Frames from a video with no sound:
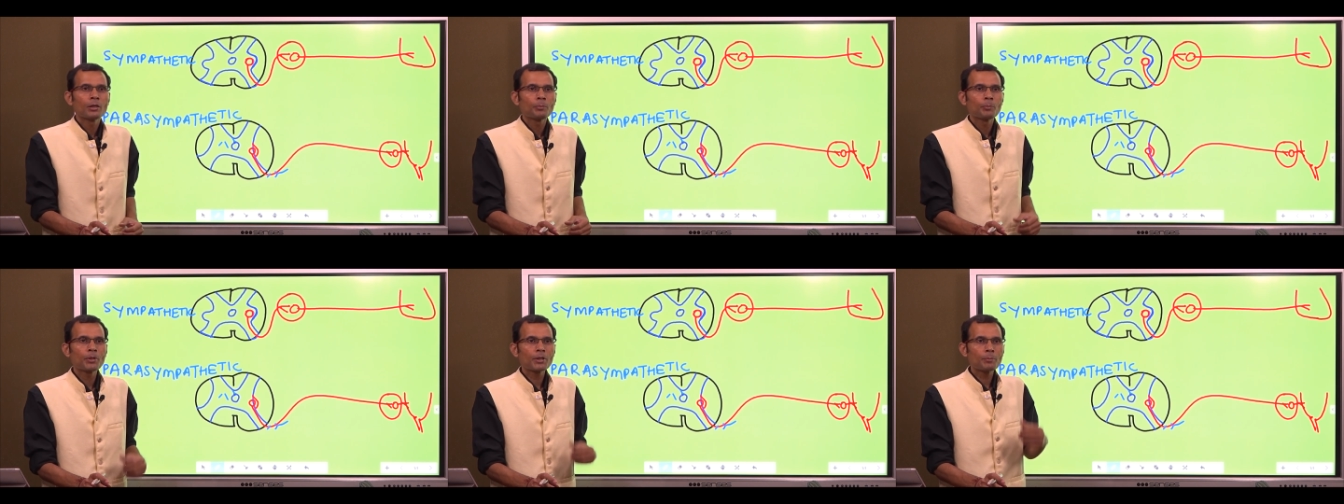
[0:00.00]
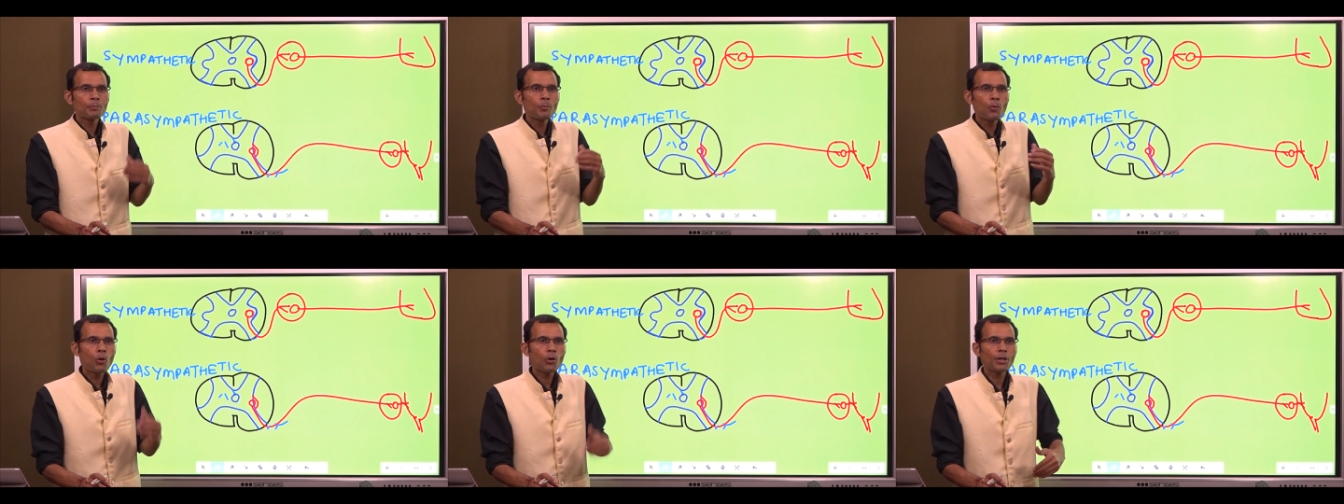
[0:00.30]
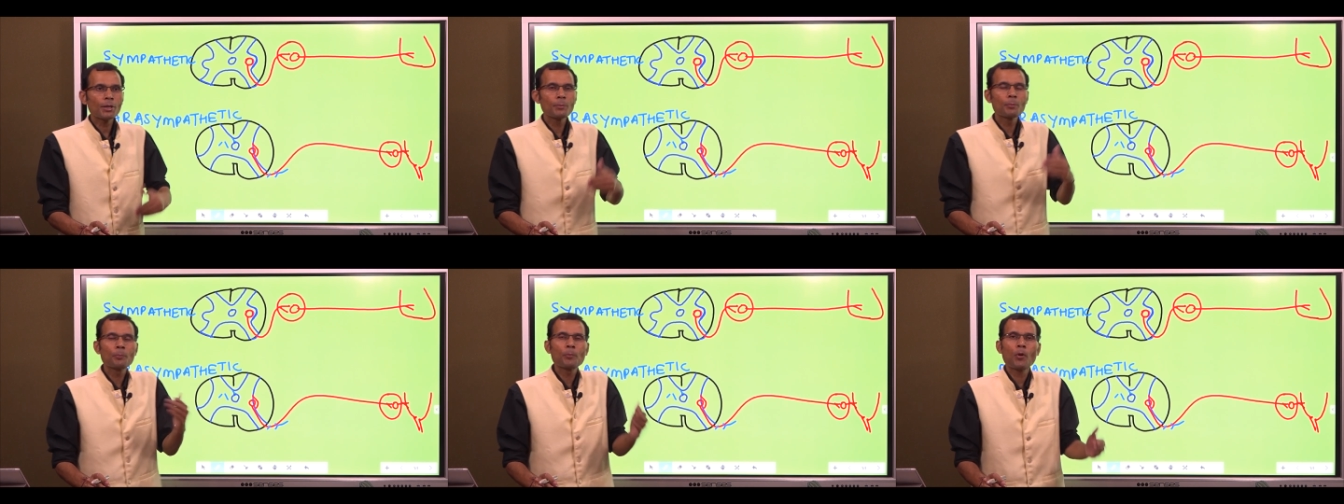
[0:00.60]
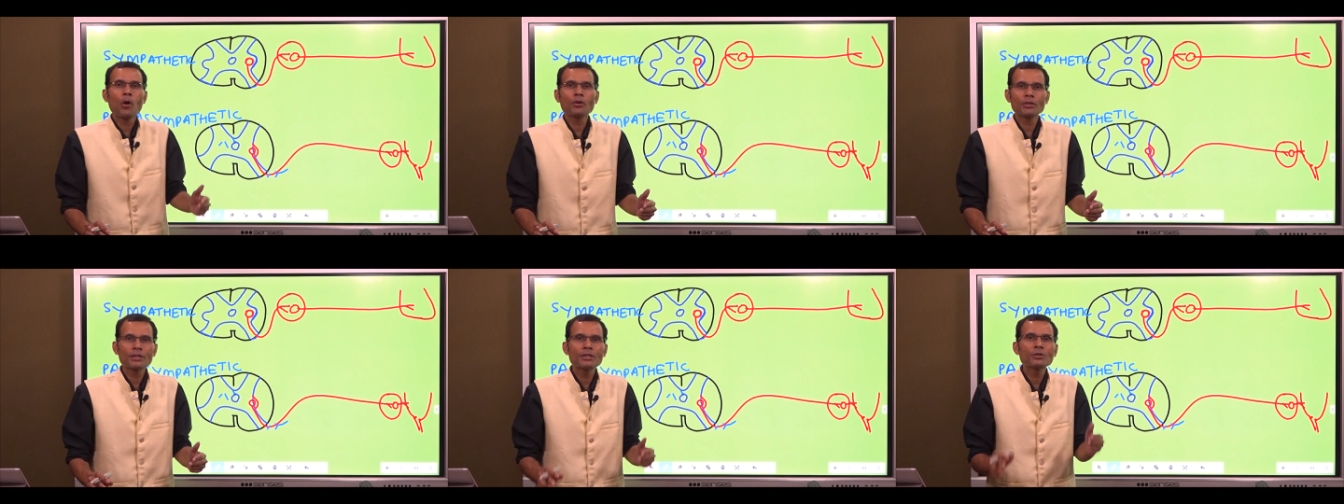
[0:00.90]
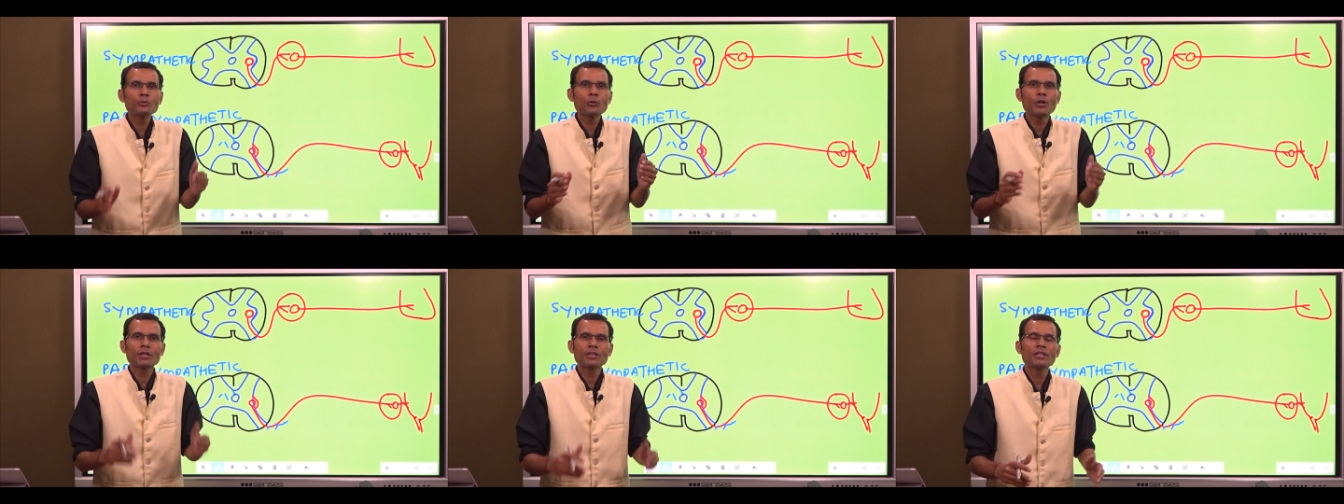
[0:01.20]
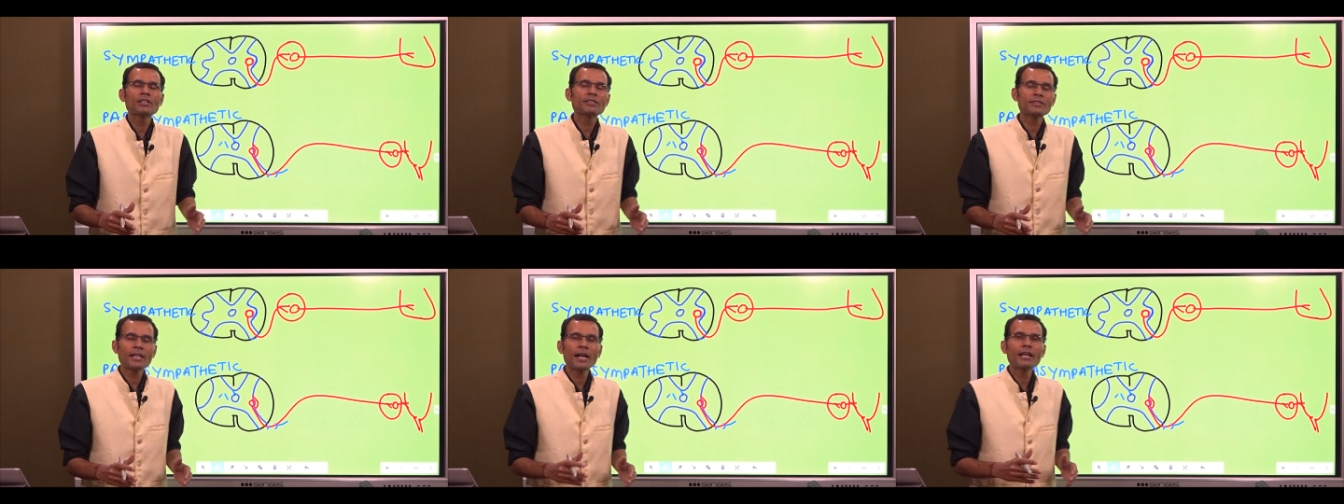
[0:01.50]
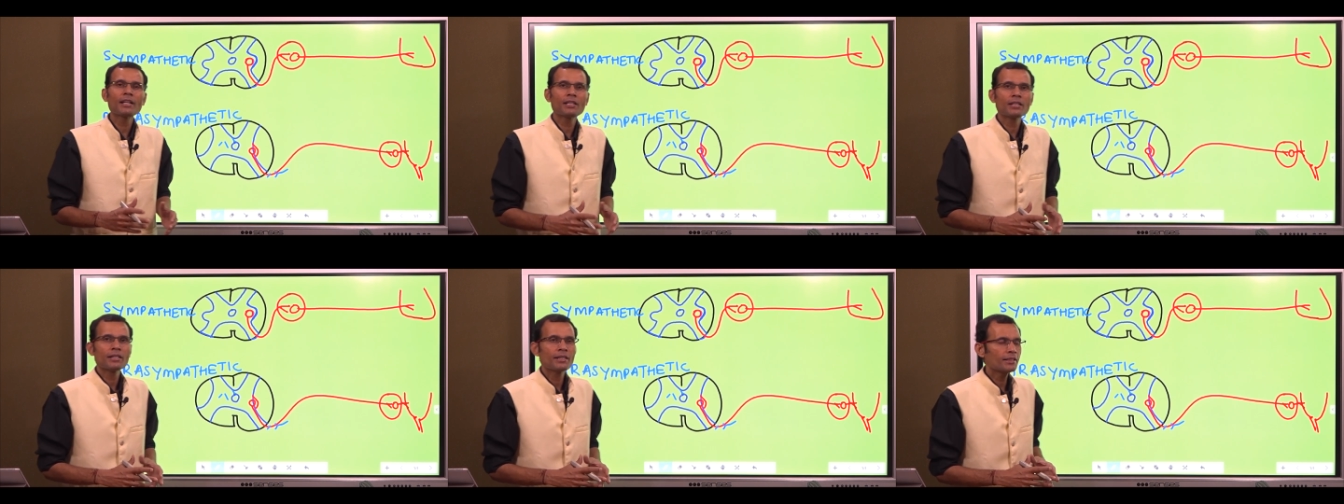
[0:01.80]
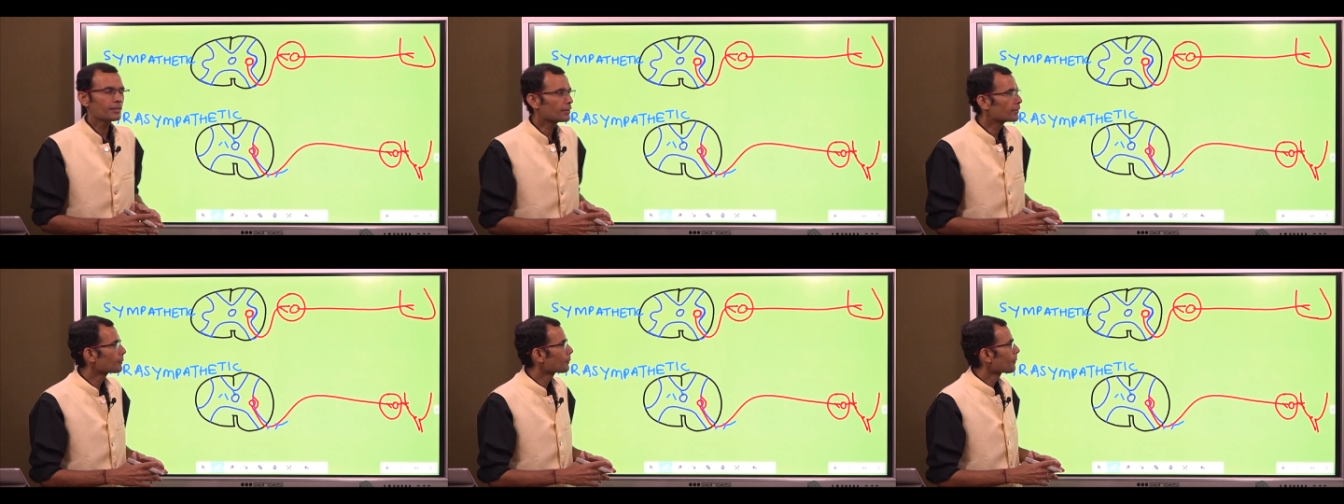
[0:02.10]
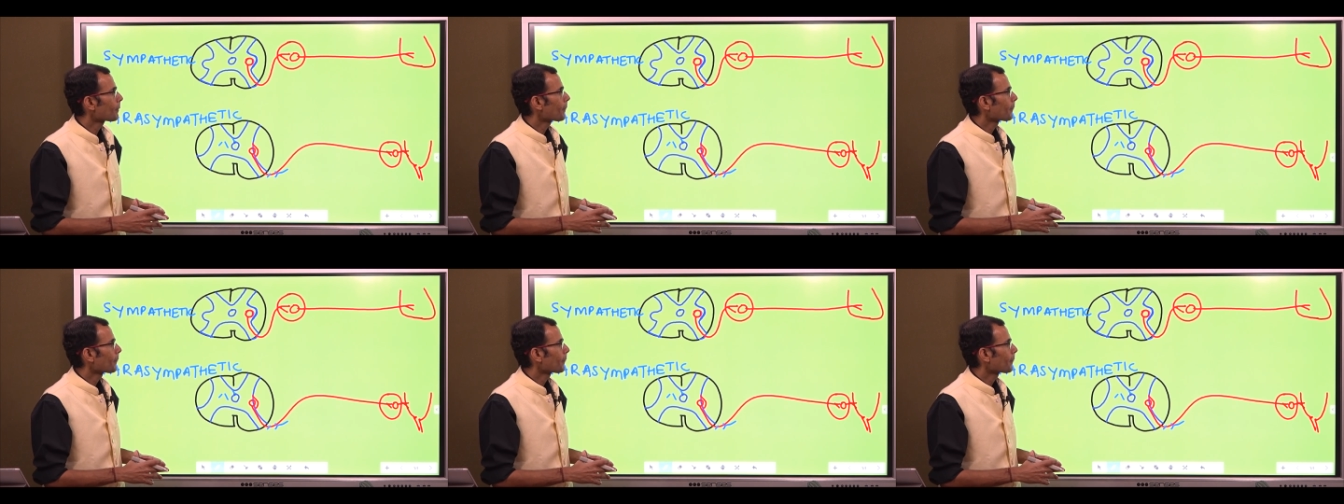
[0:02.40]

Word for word: But more important to understand is